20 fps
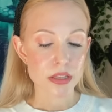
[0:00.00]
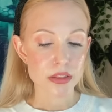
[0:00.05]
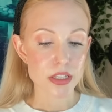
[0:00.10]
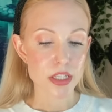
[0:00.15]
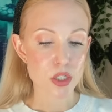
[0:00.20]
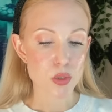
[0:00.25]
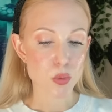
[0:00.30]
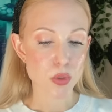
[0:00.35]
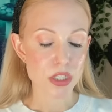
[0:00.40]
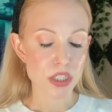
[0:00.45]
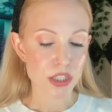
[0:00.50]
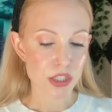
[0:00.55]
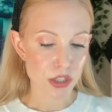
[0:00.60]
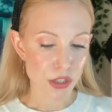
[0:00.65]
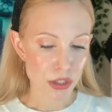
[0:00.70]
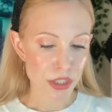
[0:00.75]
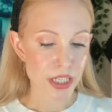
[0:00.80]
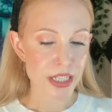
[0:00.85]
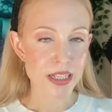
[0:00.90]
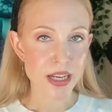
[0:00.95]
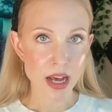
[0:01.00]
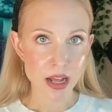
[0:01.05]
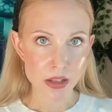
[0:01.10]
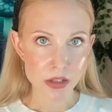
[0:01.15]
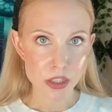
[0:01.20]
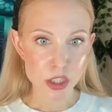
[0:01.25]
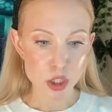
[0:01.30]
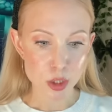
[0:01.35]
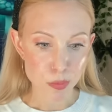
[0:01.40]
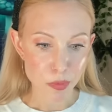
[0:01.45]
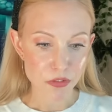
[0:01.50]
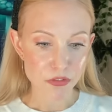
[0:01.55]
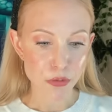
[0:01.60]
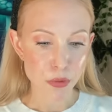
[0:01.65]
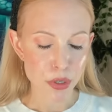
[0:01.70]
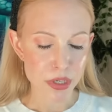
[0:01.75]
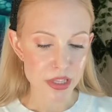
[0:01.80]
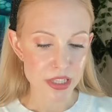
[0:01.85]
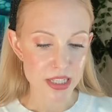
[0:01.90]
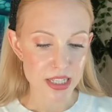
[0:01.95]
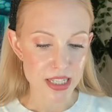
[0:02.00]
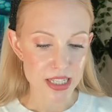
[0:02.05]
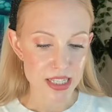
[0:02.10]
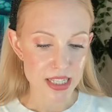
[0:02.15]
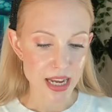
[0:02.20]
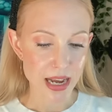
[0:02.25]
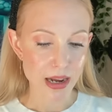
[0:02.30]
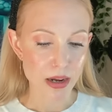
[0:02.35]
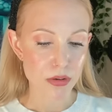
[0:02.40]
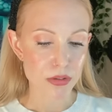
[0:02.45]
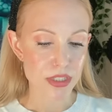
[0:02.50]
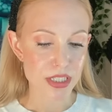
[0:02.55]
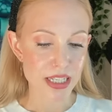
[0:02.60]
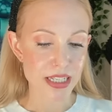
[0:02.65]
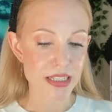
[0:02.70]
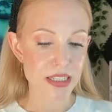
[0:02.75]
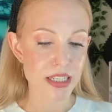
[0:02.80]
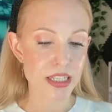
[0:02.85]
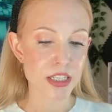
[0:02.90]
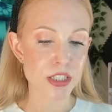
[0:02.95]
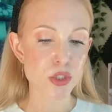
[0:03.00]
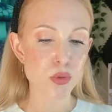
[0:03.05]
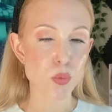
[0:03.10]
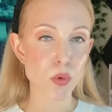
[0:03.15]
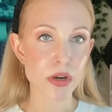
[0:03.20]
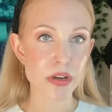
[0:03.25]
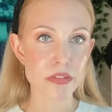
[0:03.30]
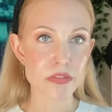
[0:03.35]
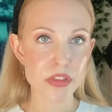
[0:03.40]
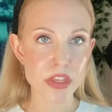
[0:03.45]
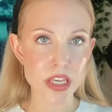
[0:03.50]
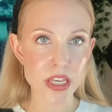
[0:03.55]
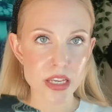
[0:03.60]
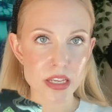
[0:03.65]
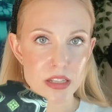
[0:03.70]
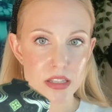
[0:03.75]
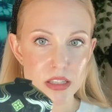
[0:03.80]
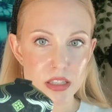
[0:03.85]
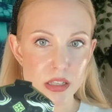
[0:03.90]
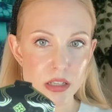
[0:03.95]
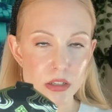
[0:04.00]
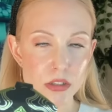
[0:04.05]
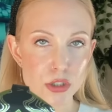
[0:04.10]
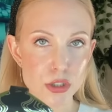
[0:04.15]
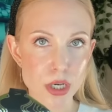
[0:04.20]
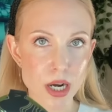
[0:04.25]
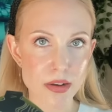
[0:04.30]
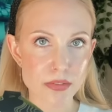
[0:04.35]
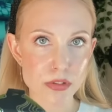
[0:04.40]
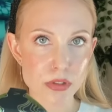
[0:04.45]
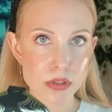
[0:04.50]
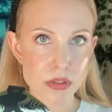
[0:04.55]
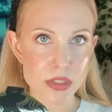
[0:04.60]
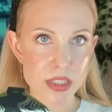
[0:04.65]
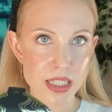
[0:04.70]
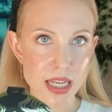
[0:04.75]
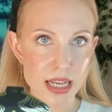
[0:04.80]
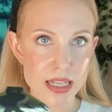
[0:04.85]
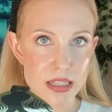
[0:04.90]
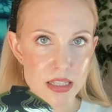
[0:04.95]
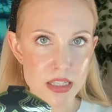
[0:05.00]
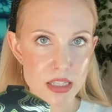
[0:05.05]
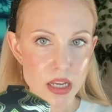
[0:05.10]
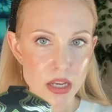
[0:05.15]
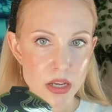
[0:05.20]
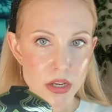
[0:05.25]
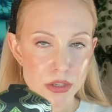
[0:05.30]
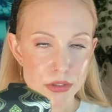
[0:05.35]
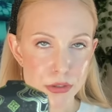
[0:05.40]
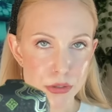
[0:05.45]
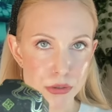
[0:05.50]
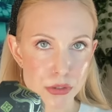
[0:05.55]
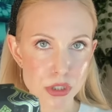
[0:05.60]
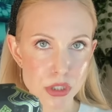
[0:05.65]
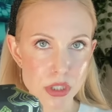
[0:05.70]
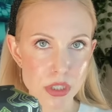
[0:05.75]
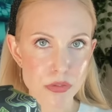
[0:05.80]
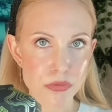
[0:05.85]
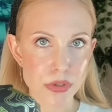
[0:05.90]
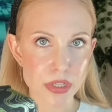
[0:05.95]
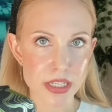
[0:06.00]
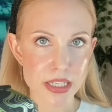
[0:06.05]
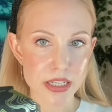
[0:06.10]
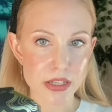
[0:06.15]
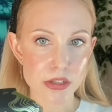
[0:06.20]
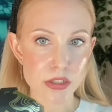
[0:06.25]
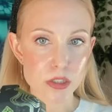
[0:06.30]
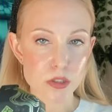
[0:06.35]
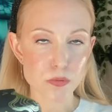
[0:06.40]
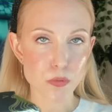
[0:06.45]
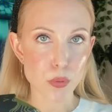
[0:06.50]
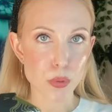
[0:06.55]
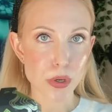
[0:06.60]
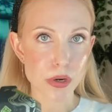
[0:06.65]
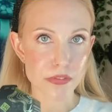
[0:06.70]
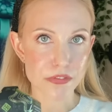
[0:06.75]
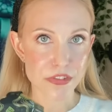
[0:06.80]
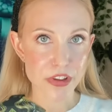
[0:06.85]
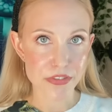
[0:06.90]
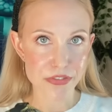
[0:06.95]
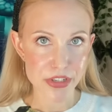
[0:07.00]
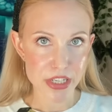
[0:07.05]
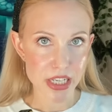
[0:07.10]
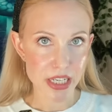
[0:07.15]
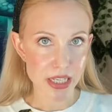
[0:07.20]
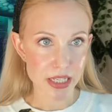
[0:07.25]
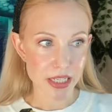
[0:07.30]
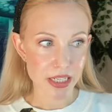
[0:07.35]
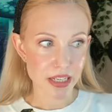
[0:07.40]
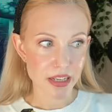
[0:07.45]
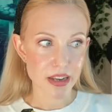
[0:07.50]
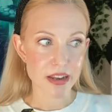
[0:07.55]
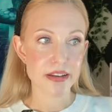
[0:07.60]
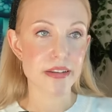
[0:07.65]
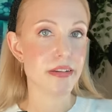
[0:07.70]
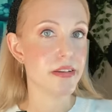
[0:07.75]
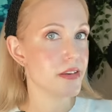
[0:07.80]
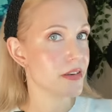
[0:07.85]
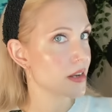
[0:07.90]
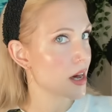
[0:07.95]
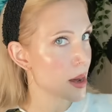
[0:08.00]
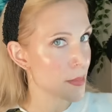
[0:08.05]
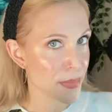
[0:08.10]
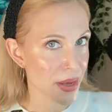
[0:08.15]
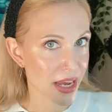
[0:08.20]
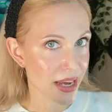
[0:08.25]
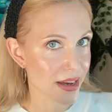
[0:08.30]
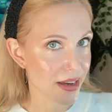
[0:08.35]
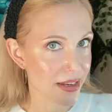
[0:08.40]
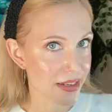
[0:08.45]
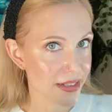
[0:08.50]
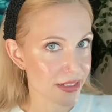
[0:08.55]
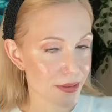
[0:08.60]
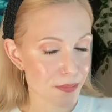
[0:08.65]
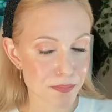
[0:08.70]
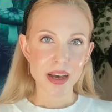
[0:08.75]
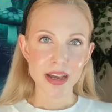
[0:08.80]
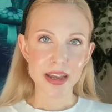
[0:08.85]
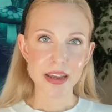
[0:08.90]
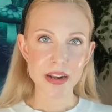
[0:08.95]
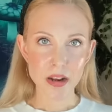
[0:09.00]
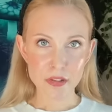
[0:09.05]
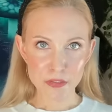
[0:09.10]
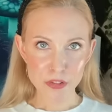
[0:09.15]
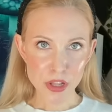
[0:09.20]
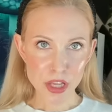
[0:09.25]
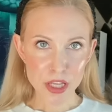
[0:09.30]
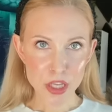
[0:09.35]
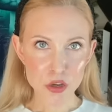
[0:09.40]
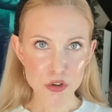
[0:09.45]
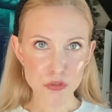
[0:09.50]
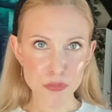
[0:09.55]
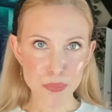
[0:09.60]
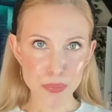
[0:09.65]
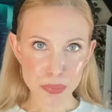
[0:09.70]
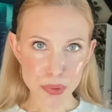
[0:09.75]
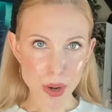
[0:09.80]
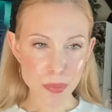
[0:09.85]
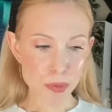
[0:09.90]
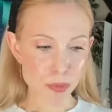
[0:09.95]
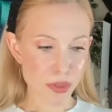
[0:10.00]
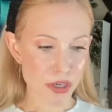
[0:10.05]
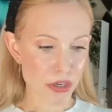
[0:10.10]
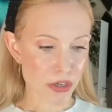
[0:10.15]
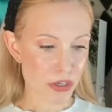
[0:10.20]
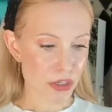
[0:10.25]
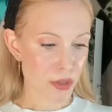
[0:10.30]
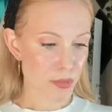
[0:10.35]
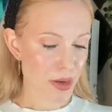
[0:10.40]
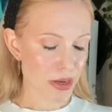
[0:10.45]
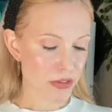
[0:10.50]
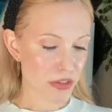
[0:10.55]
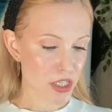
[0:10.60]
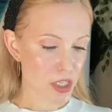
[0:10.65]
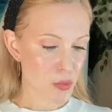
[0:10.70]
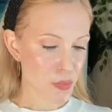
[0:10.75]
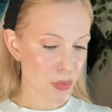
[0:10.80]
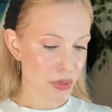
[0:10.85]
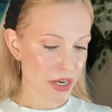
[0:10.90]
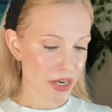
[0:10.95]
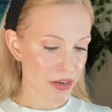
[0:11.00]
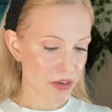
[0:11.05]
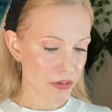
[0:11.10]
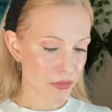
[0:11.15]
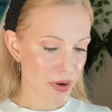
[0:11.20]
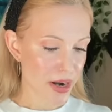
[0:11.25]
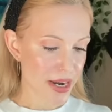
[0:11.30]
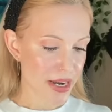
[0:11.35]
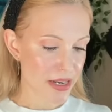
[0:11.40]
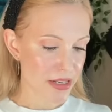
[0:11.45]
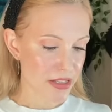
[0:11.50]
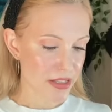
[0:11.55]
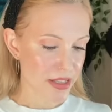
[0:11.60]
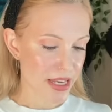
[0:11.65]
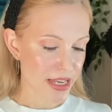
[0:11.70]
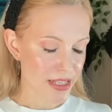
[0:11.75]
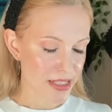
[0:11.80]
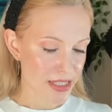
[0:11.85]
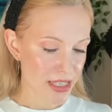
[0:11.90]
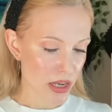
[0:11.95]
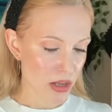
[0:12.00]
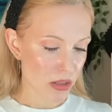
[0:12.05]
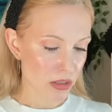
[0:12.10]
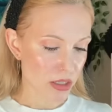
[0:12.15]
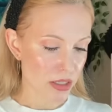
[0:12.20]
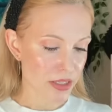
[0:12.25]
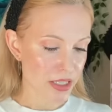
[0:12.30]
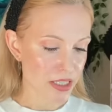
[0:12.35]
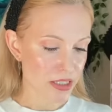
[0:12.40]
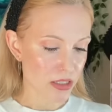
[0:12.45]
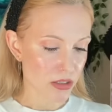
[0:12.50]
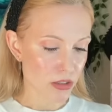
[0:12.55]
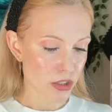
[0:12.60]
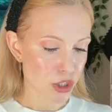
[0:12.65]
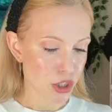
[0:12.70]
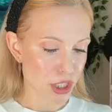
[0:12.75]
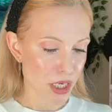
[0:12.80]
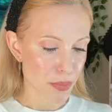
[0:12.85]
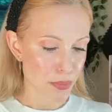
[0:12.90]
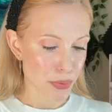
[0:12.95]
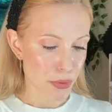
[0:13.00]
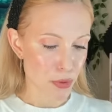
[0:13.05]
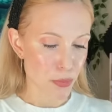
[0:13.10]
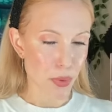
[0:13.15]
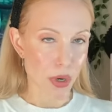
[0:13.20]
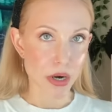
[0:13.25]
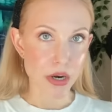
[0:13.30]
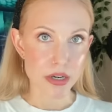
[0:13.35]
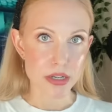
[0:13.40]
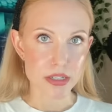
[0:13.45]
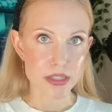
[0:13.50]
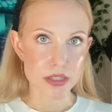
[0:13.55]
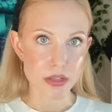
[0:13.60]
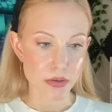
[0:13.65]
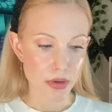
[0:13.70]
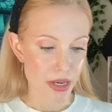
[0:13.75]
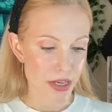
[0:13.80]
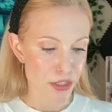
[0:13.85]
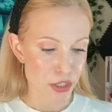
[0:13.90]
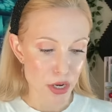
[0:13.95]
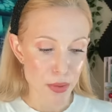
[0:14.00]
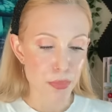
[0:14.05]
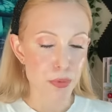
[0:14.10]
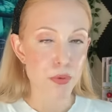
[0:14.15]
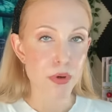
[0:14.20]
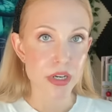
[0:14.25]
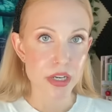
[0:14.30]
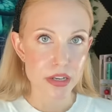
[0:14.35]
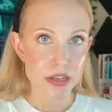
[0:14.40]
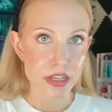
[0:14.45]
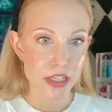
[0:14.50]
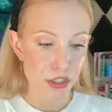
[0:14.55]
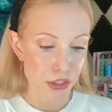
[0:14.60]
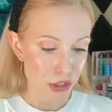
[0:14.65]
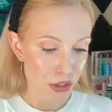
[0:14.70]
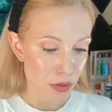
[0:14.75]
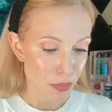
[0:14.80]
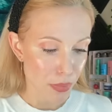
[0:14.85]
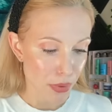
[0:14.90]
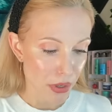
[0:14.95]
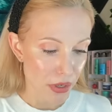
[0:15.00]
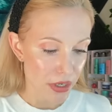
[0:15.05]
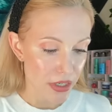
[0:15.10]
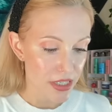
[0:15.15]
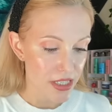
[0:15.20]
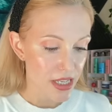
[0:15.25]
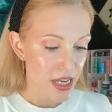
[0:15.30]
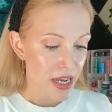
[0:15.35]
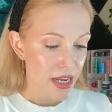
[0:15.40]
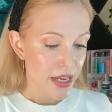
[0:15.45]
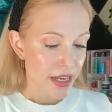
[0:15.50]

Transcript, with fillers: This was $30 before the discount, and each one of these little travel sets usually retails for 15 not bad. And I feel like you've probably heard about this brand, right? They sell these little shampoo bars, okay, shampoo and conditioner bars.